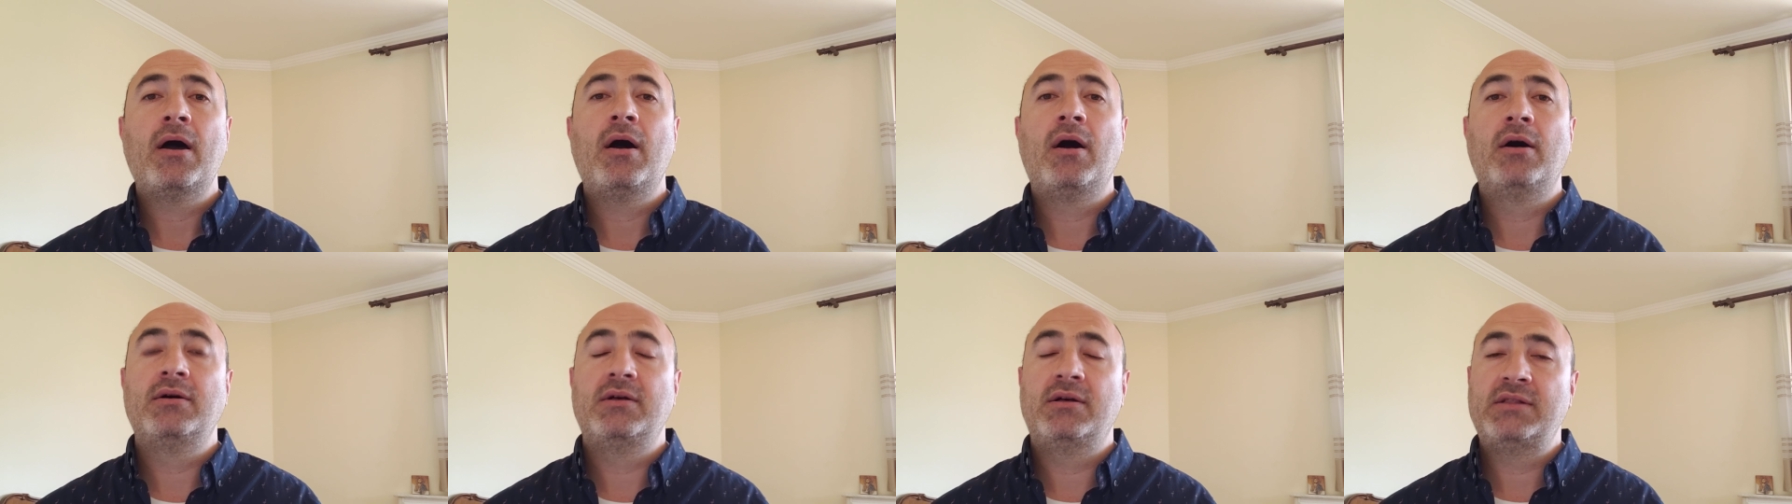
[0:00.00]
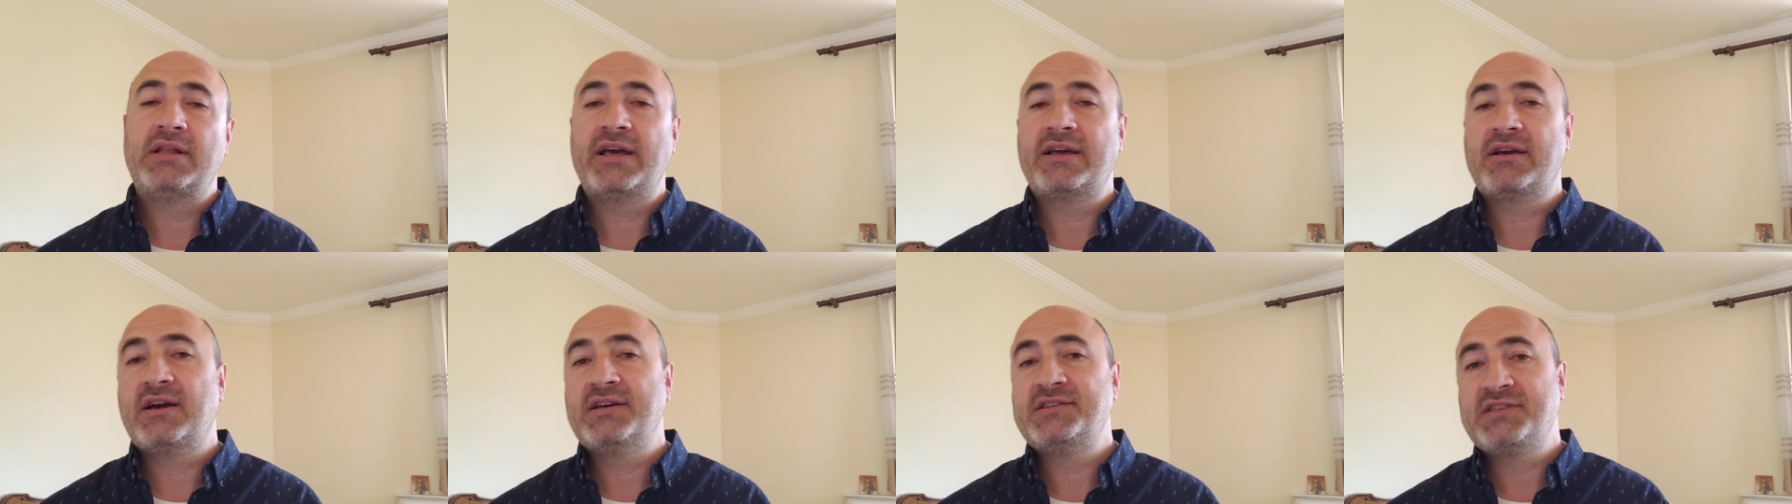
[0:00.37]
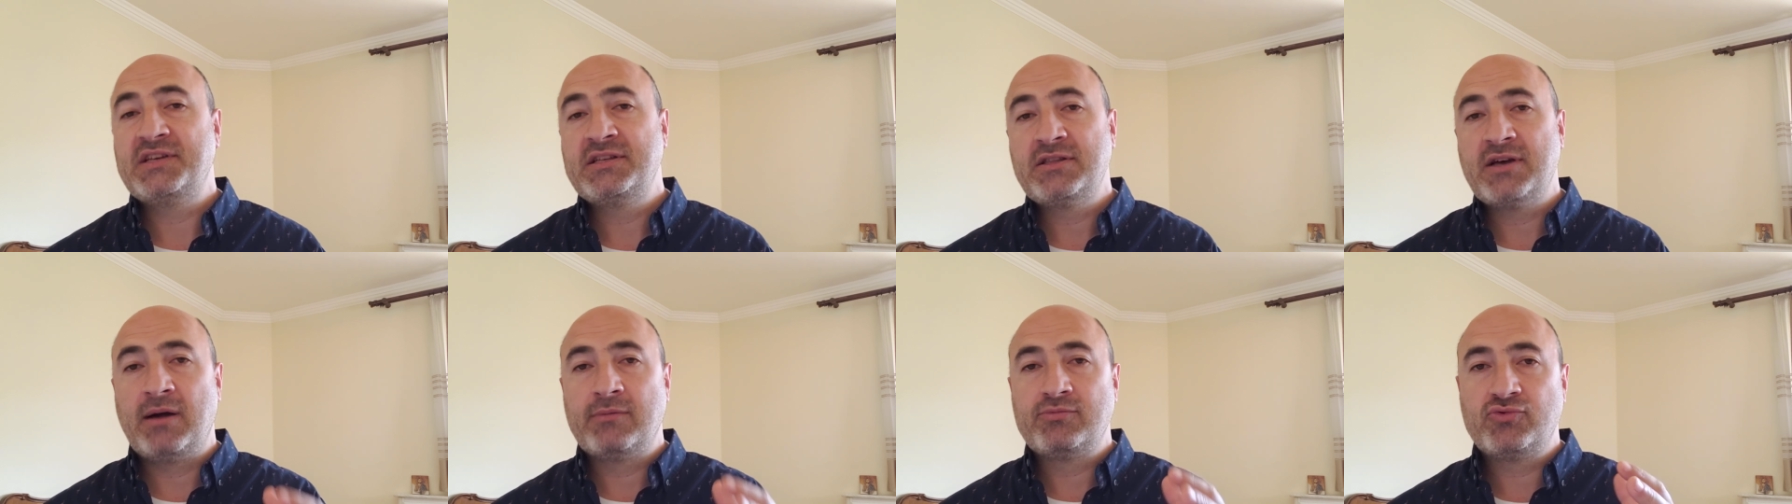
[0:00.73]
uh, like I
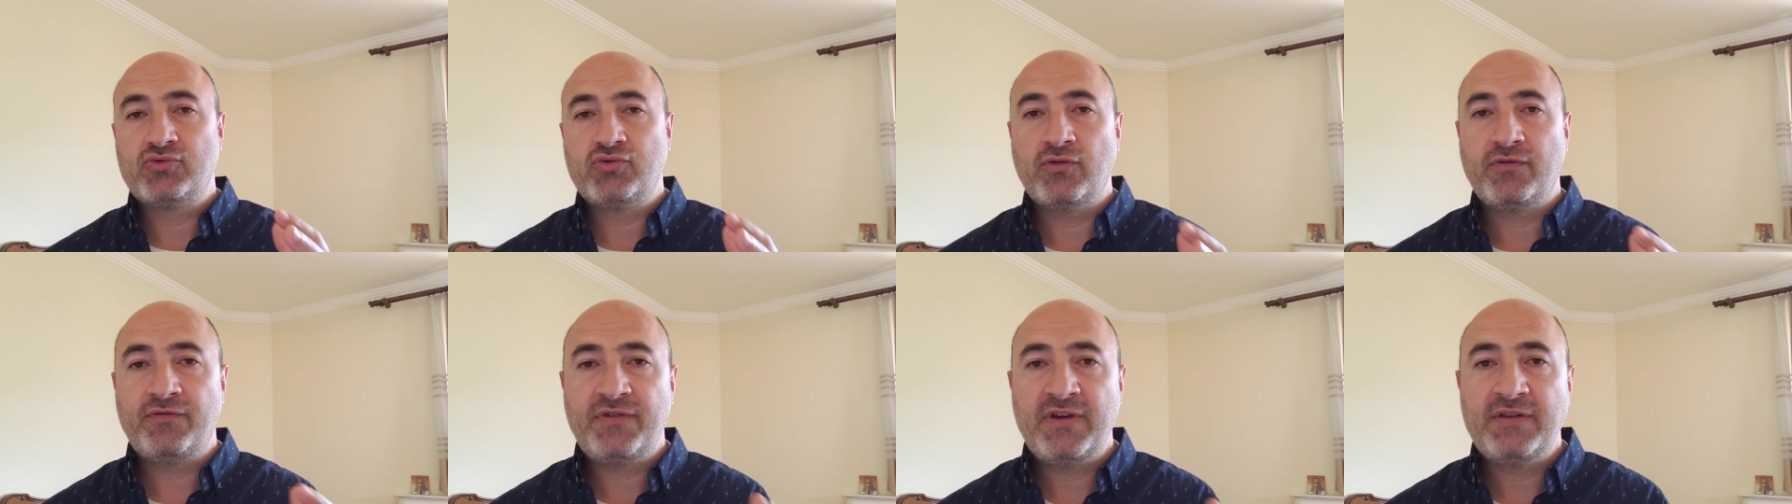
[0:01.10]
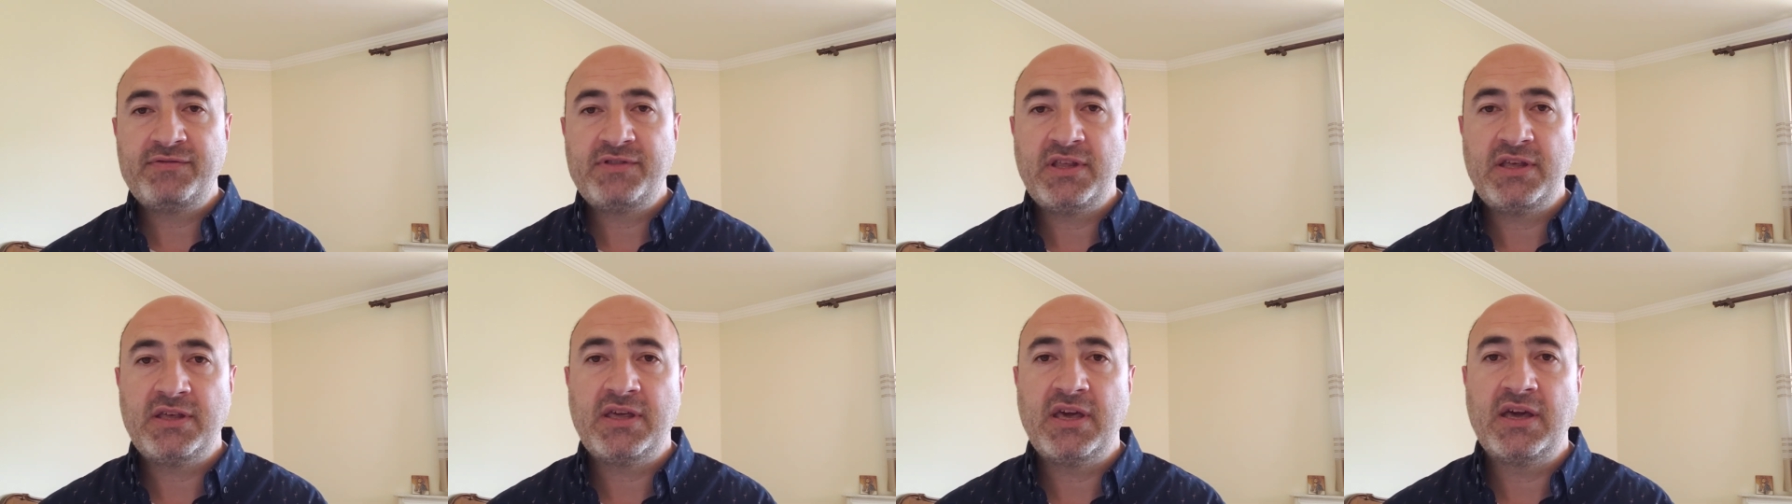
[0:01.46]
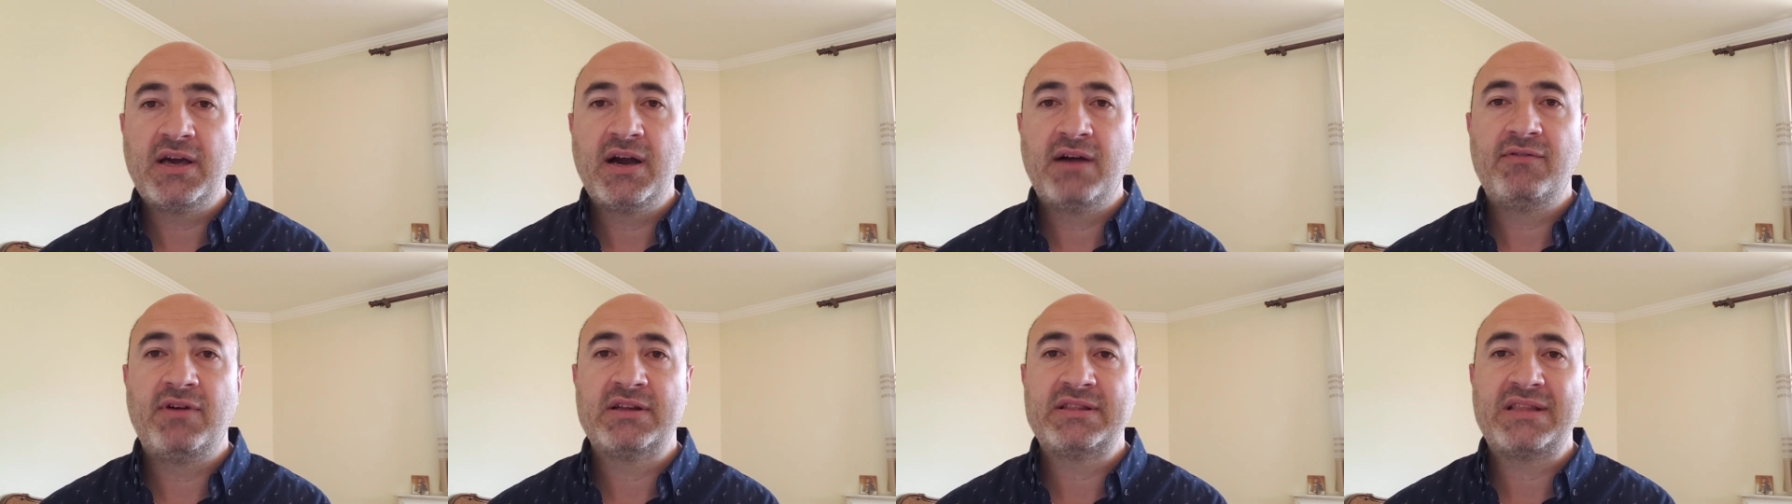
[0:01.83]
said, up to 50
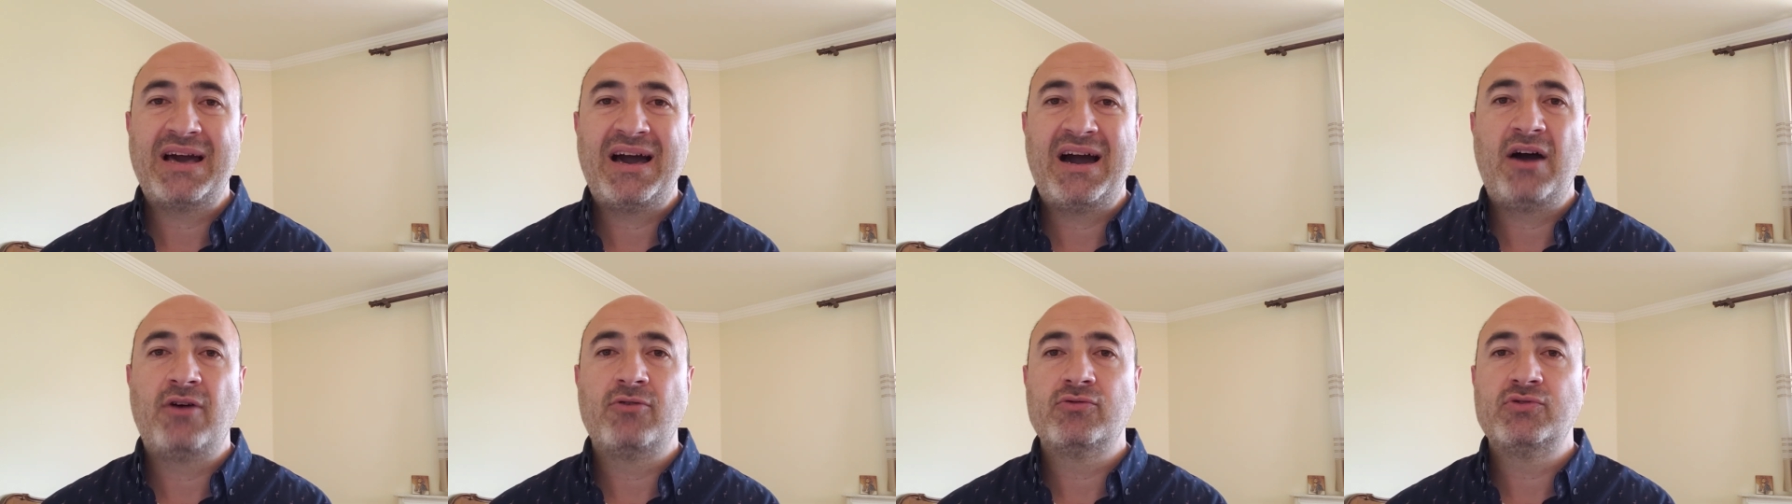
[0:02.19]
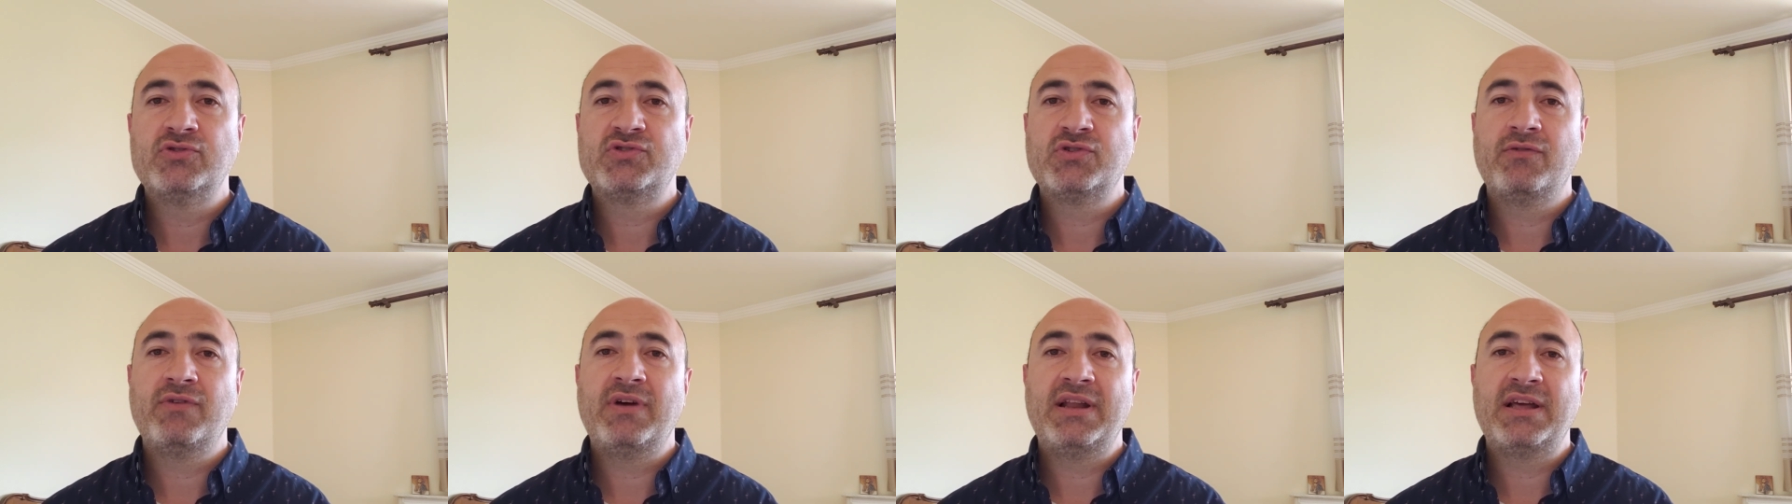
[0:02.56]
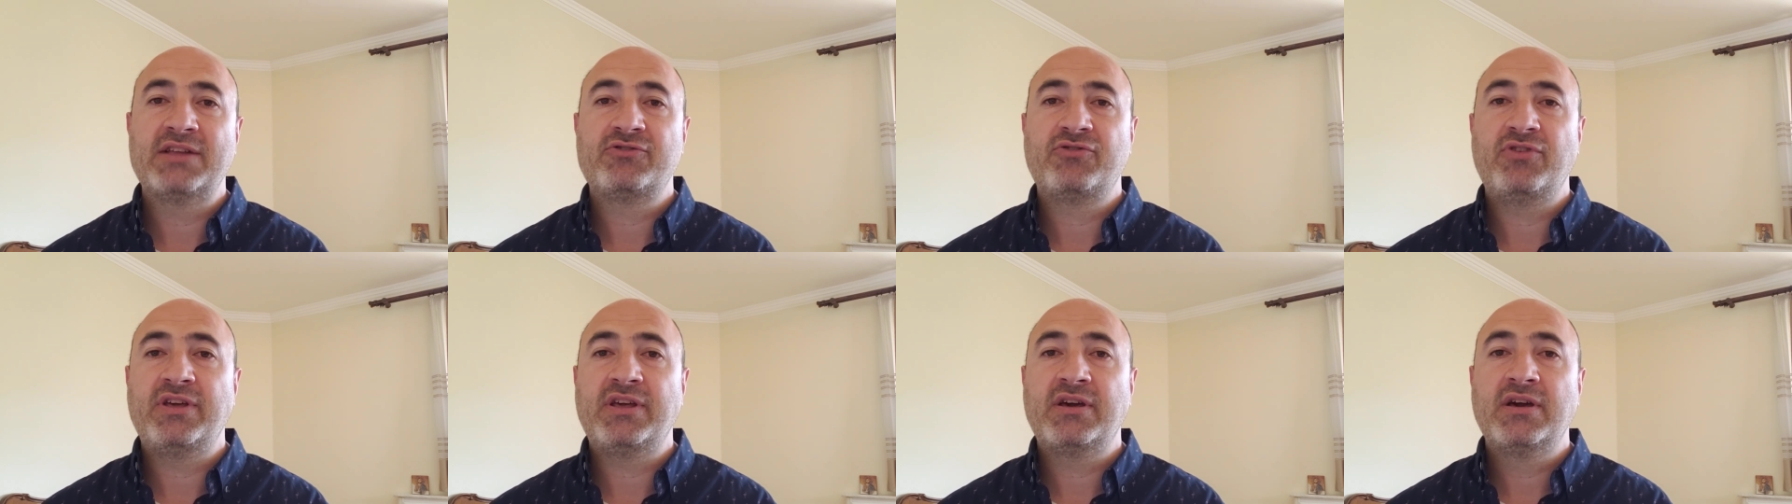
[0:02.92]
gigawatt hours of
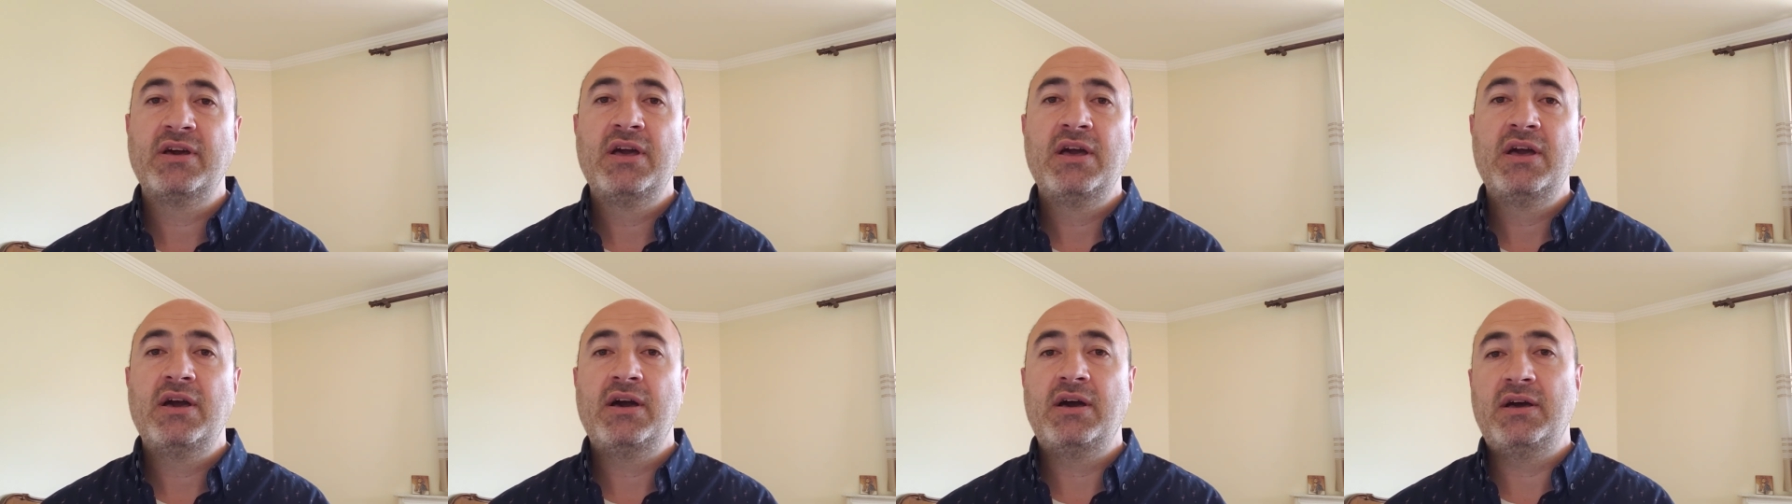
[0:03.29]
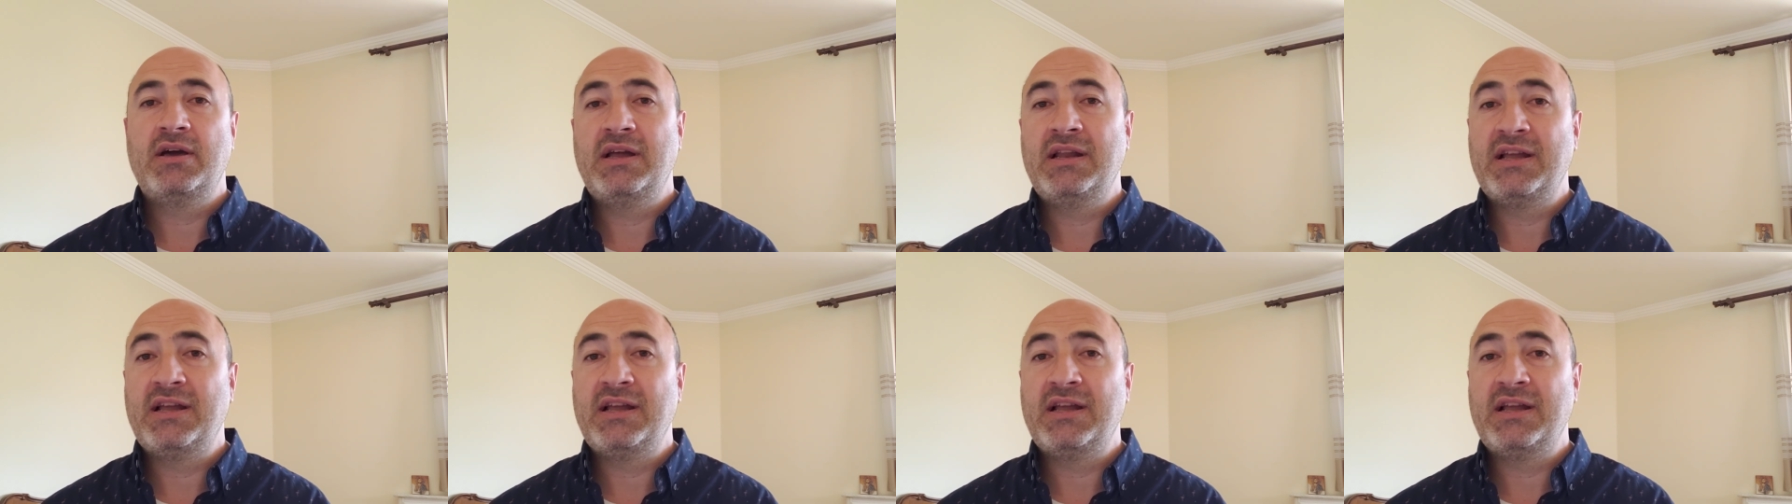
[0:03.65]
electric uh,